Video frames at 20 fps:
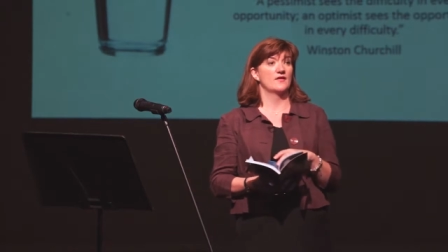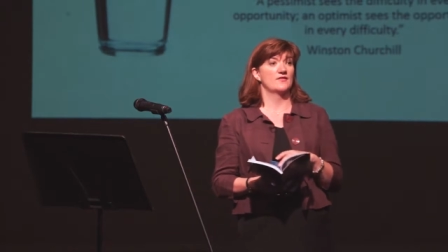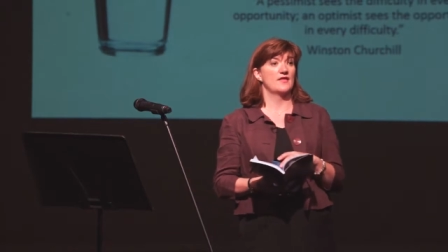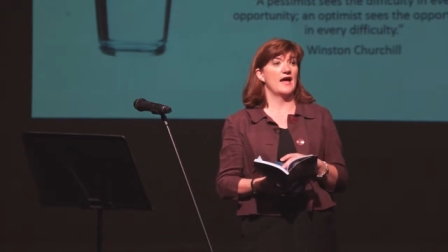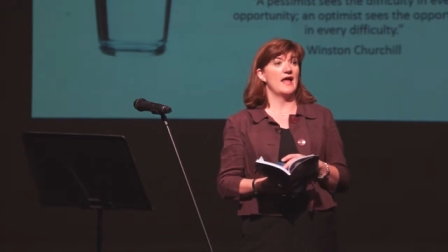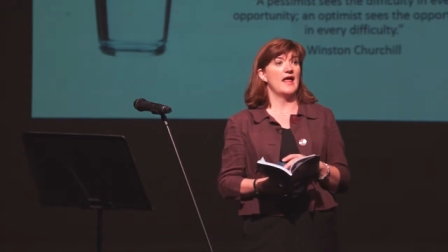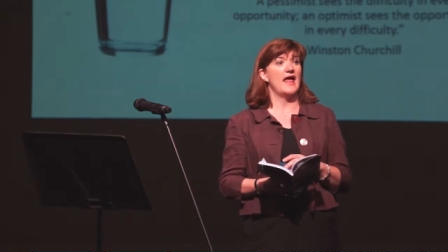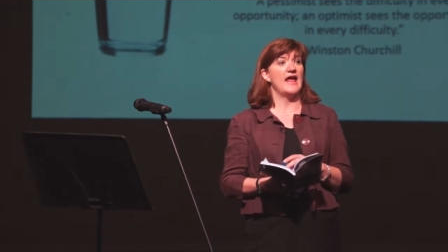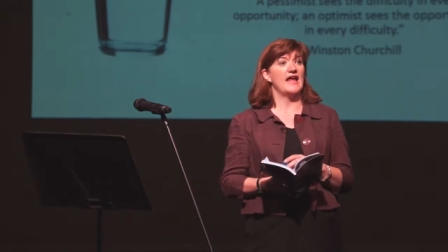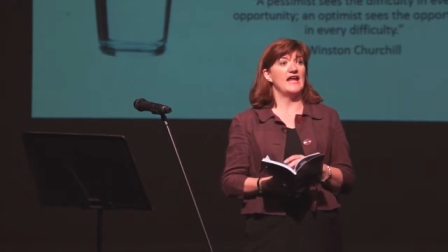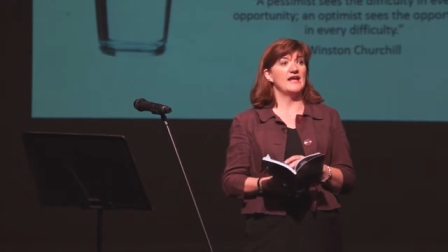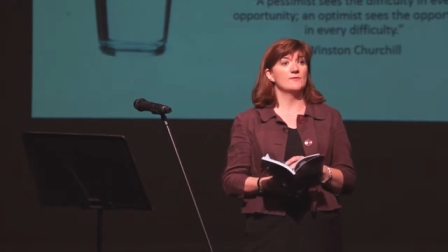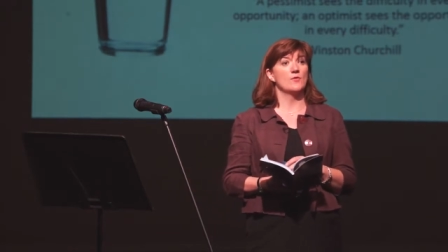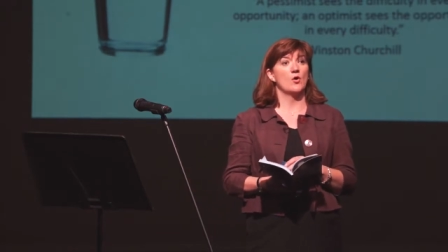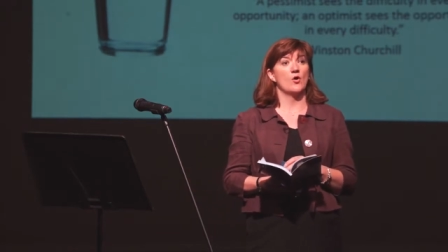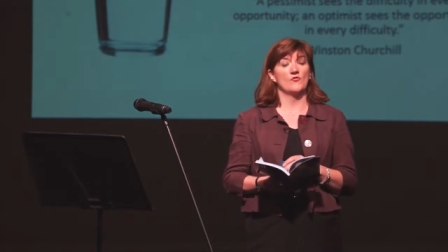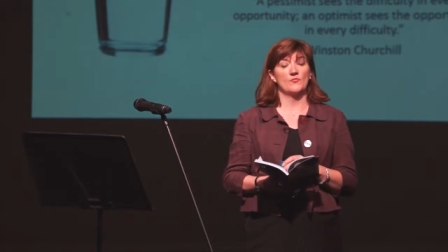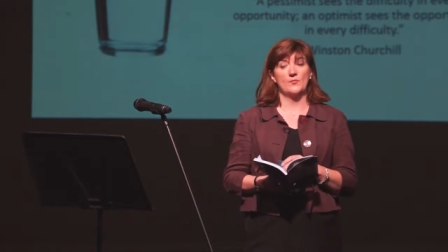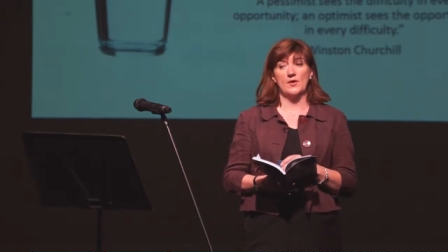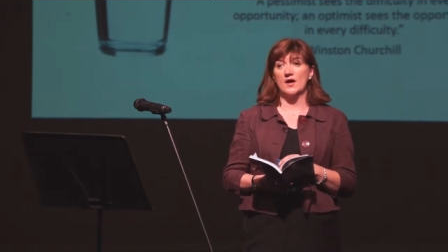that aim
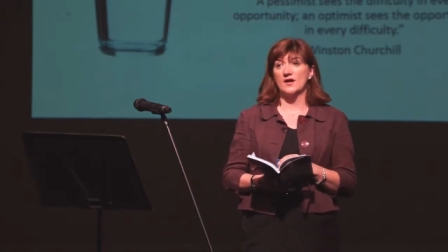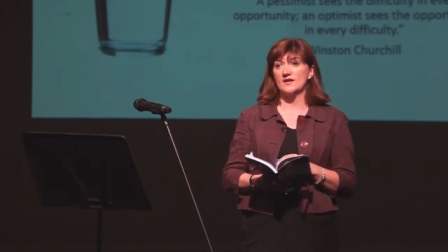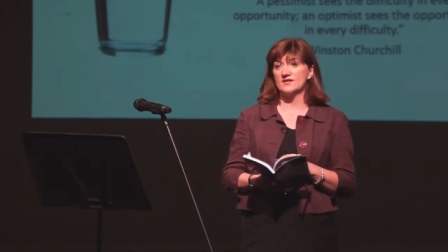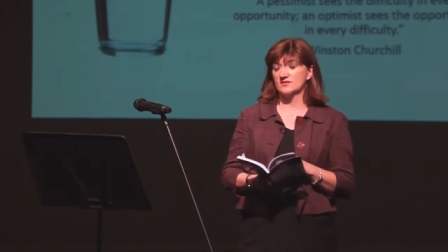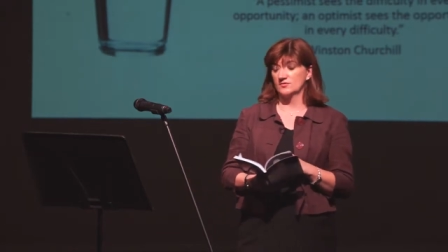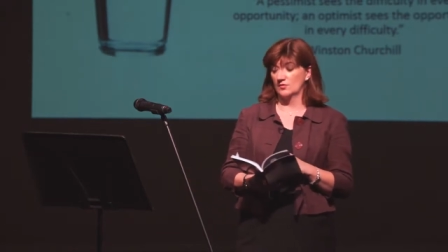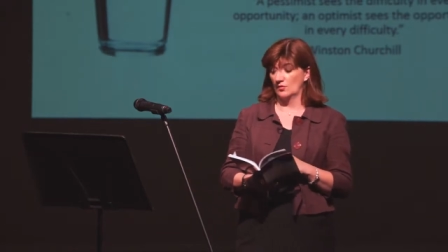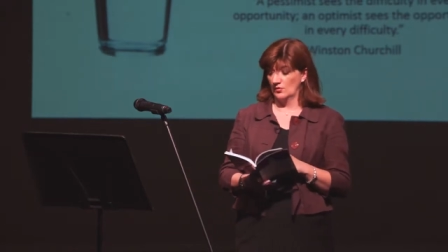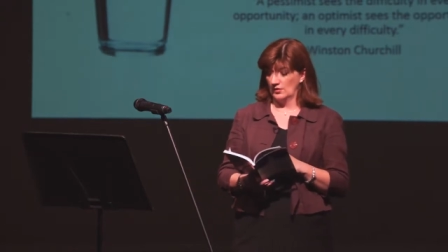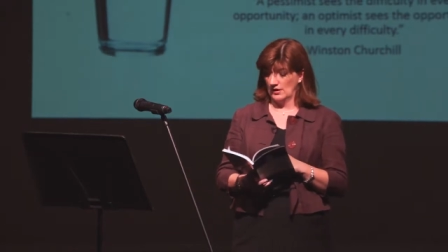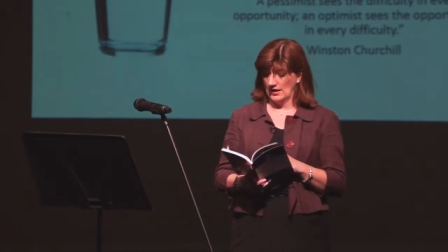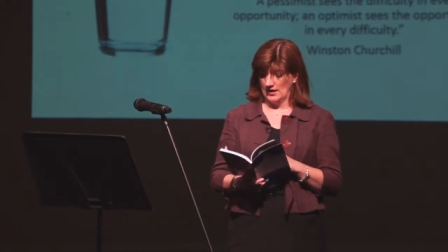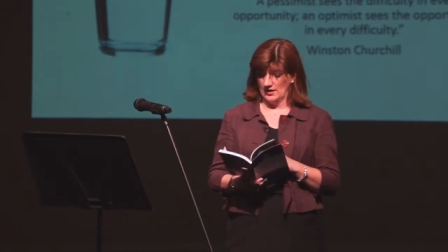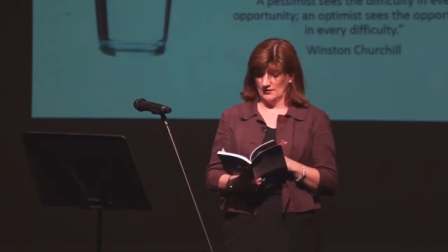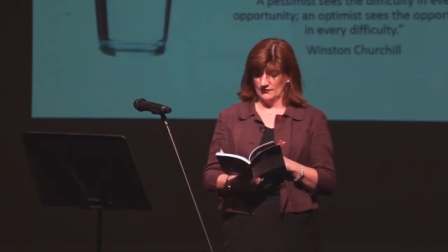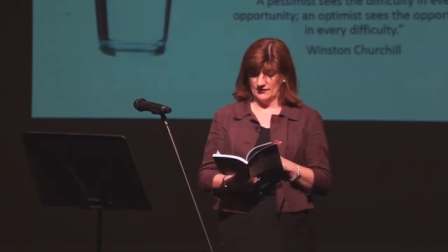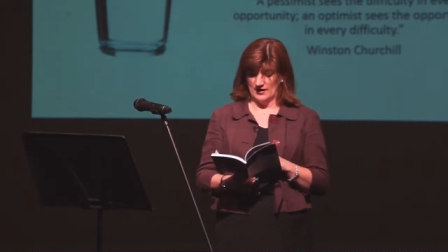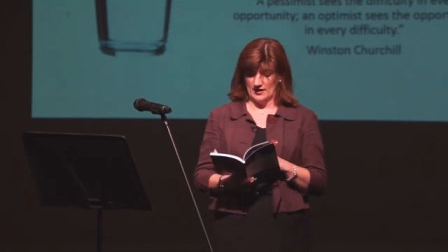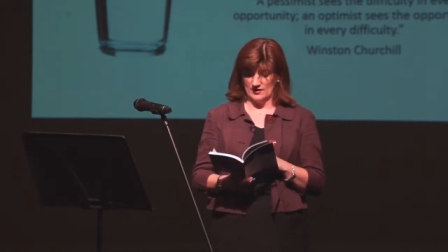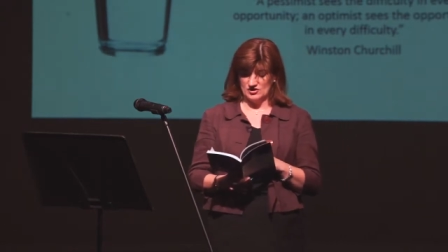of personal
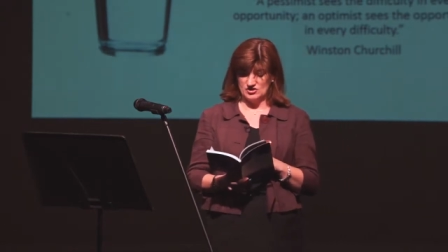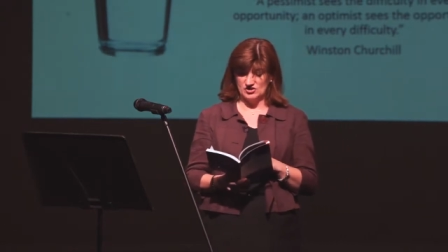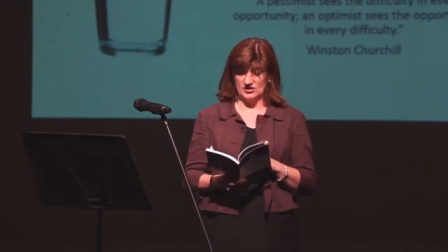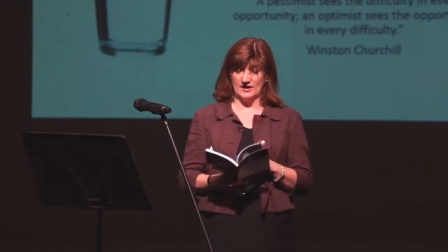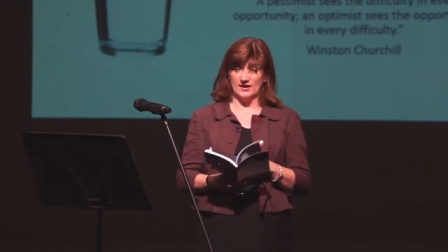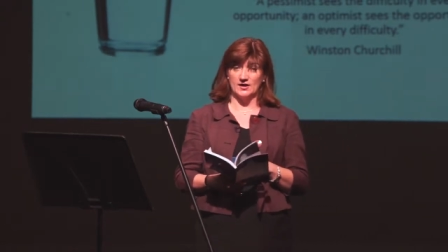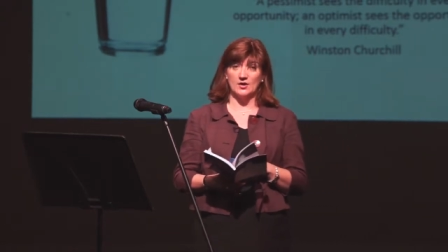flourishing.